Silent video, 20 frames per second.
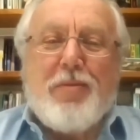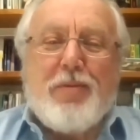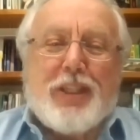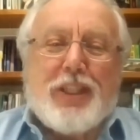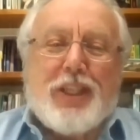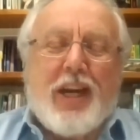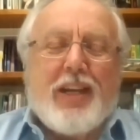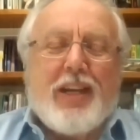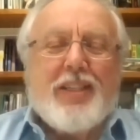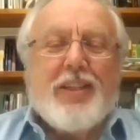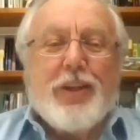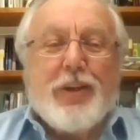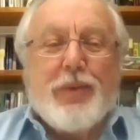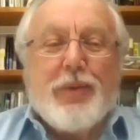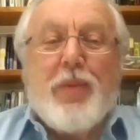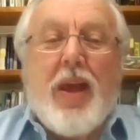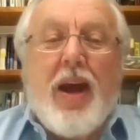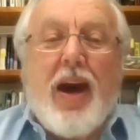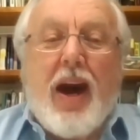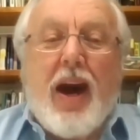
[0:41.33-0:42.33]
I wish I
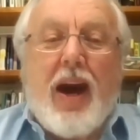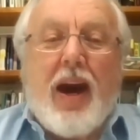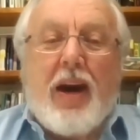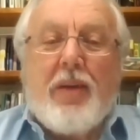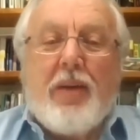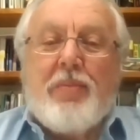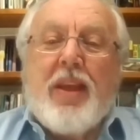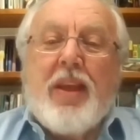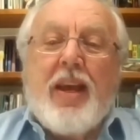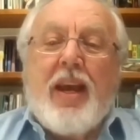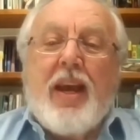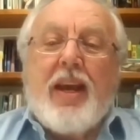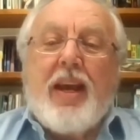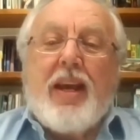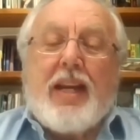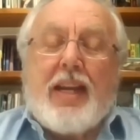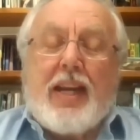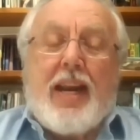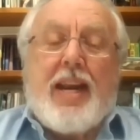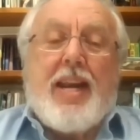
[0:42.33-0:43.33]
knew.
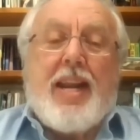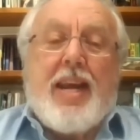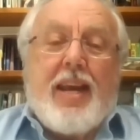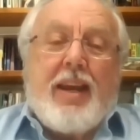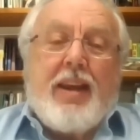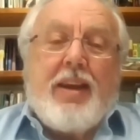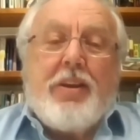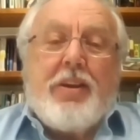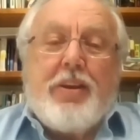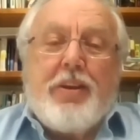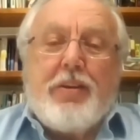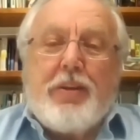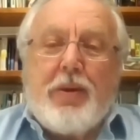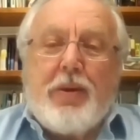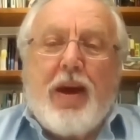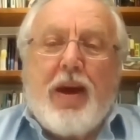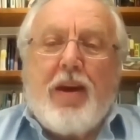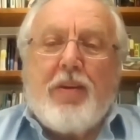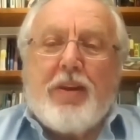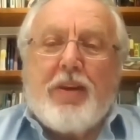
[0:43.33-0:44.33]
Clearly,
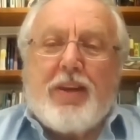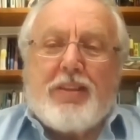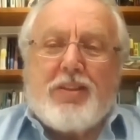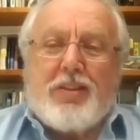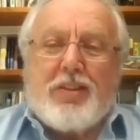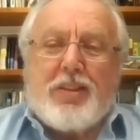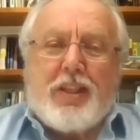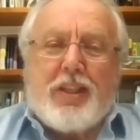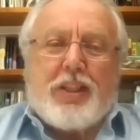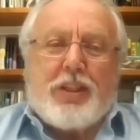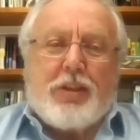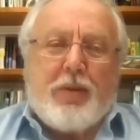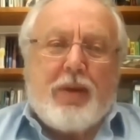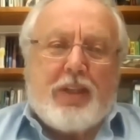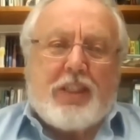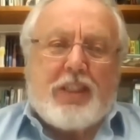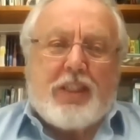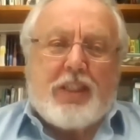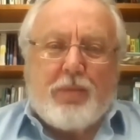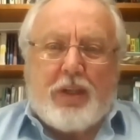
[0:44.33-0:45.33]
you have a
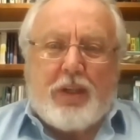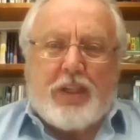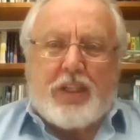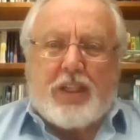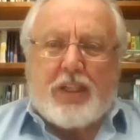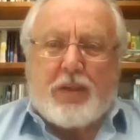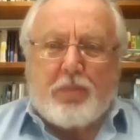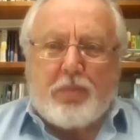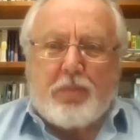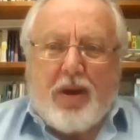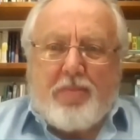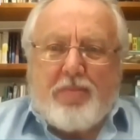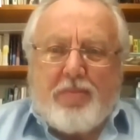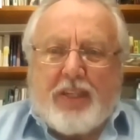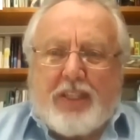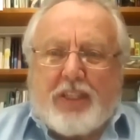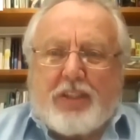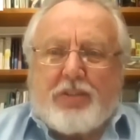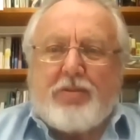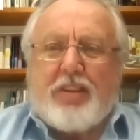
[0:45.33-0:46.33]
situation in which the
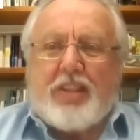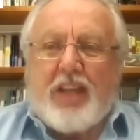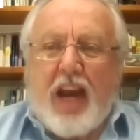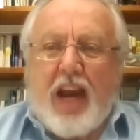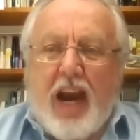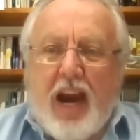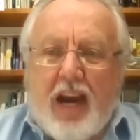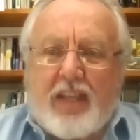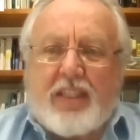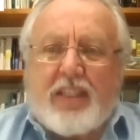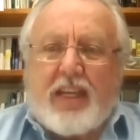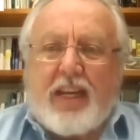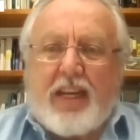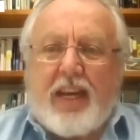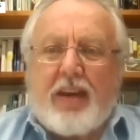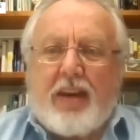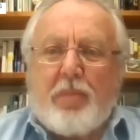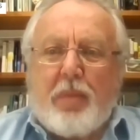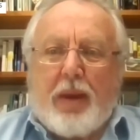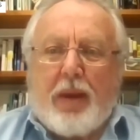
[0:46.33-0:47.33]
Prime Minister is
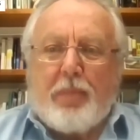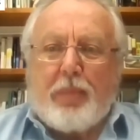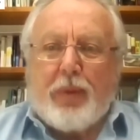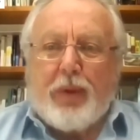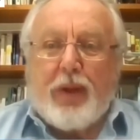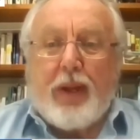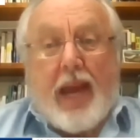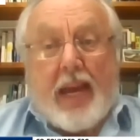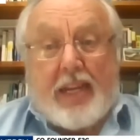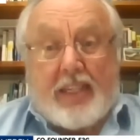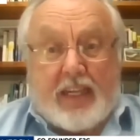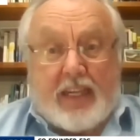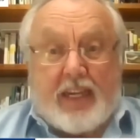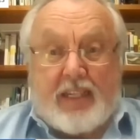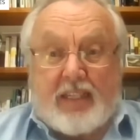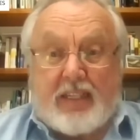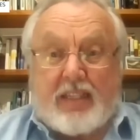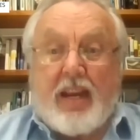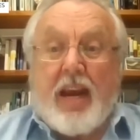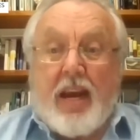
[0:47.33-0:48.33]
asking people,
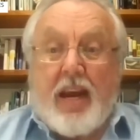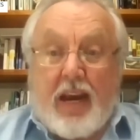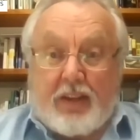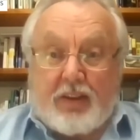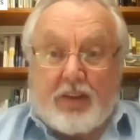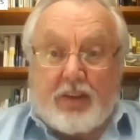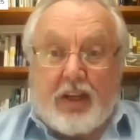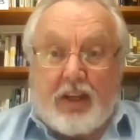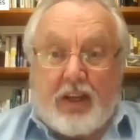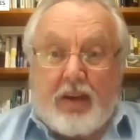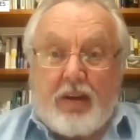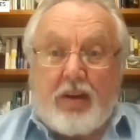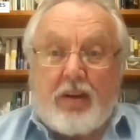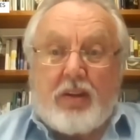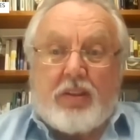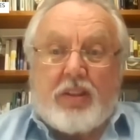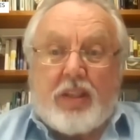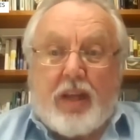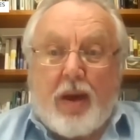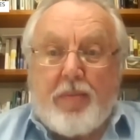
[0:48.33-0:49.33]
as he is at
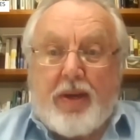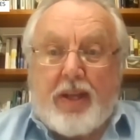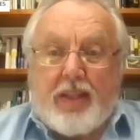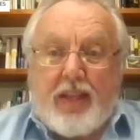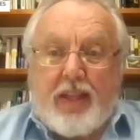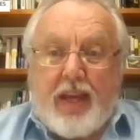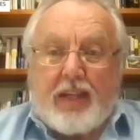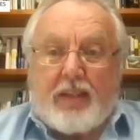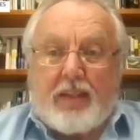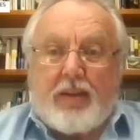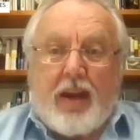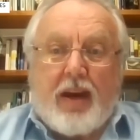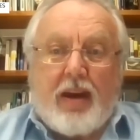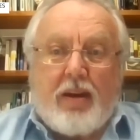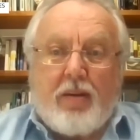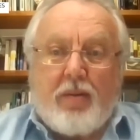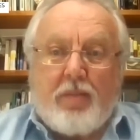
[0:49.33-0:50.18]
the summit that